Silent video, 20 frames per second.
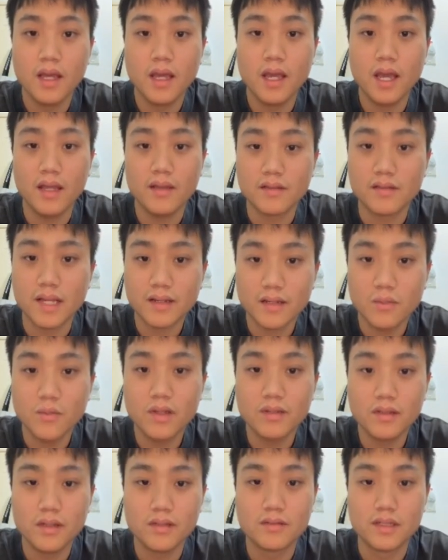And the second
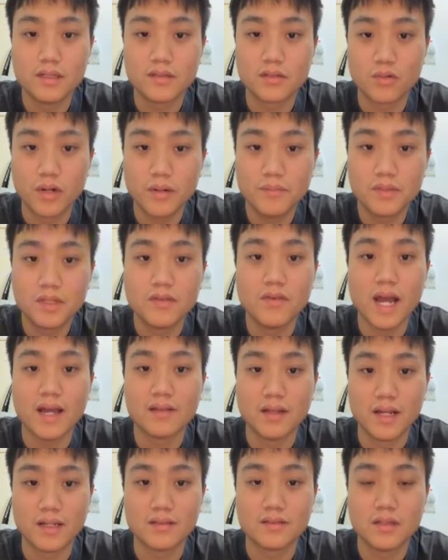one is descriptive
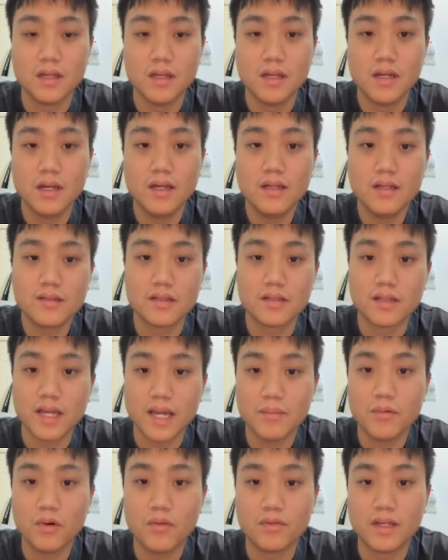analysis. It is a
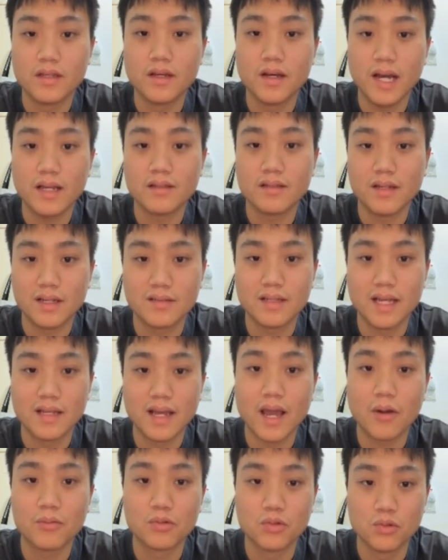type of data analysis that
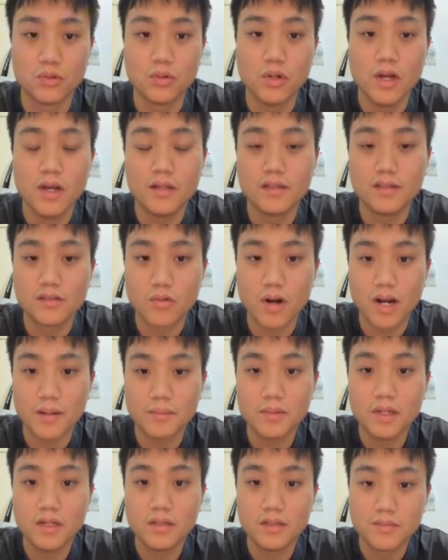helps to
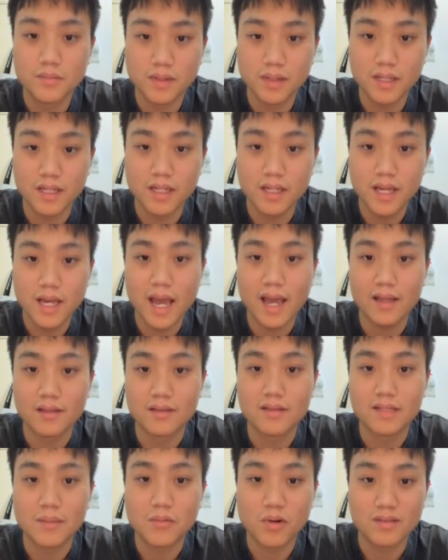describe, display,
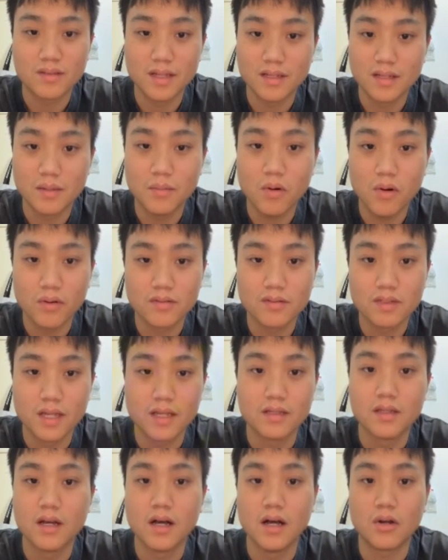and summarize data points
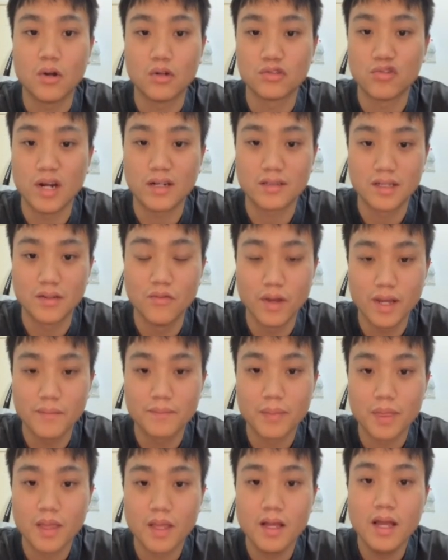in a constructive way.
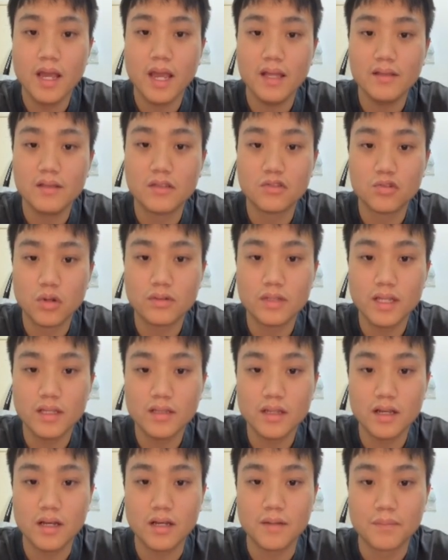And the raw
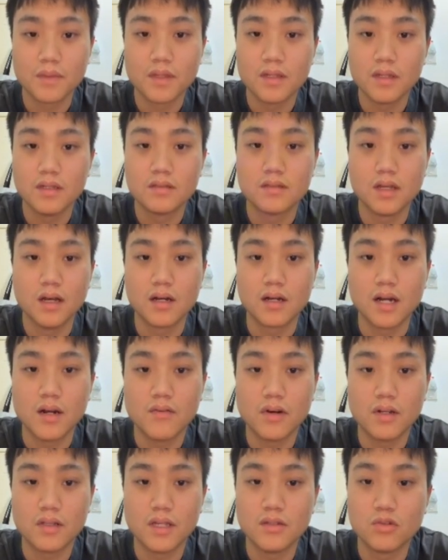data is
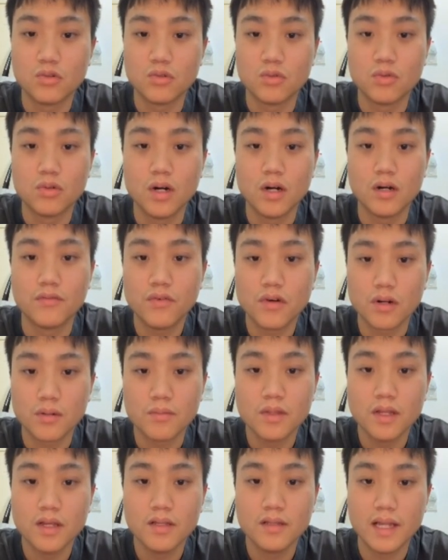covered into a
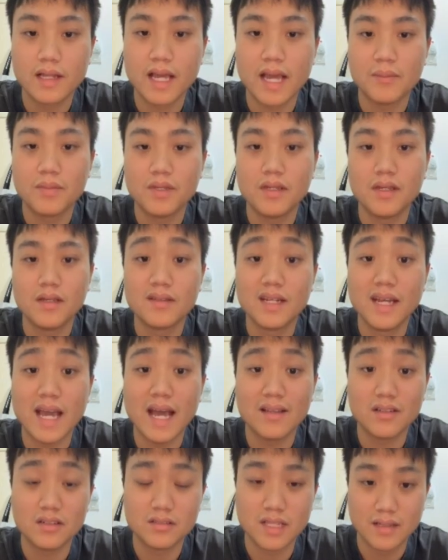form that can be easily
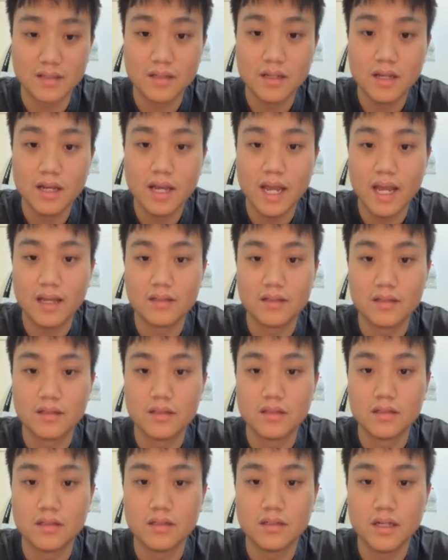understood and
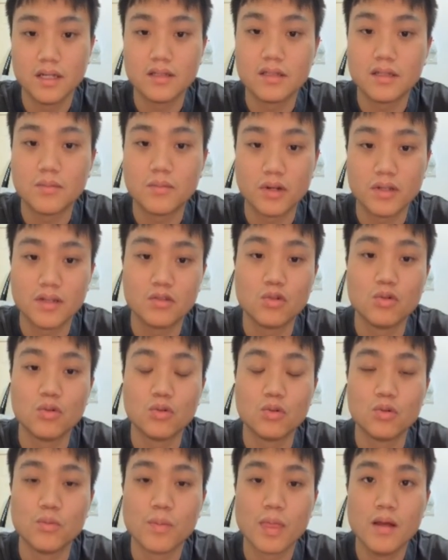interpreted
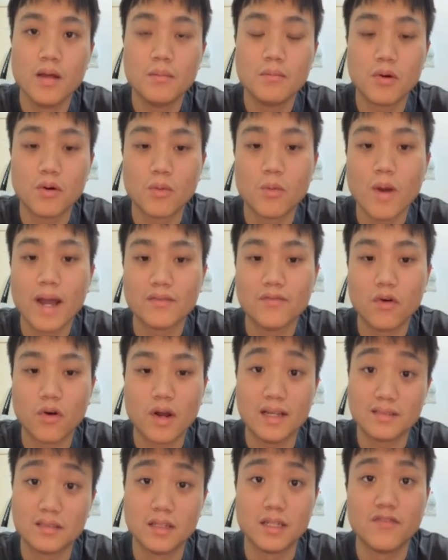to provide
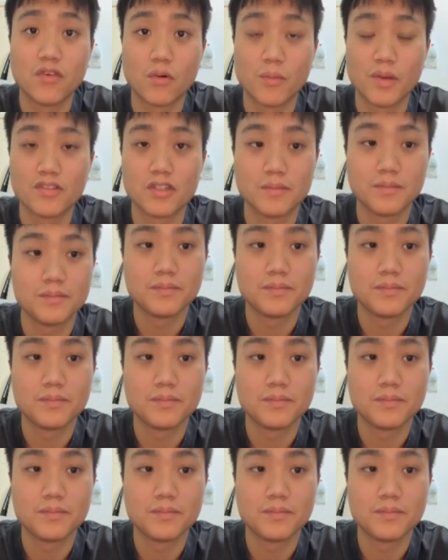forecast information.